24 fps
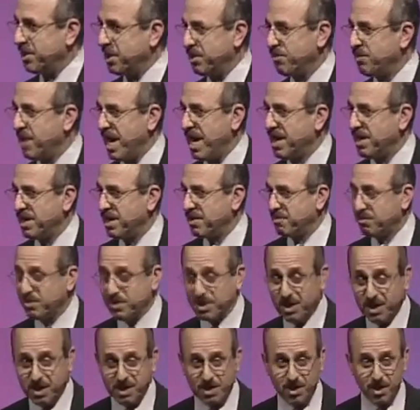Iranians
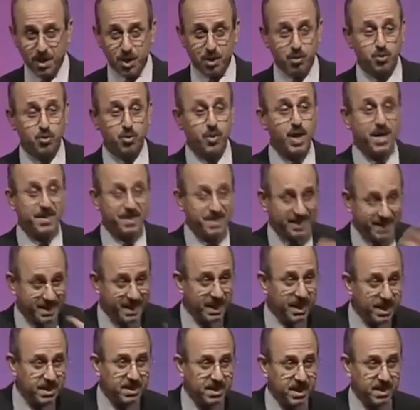really do not think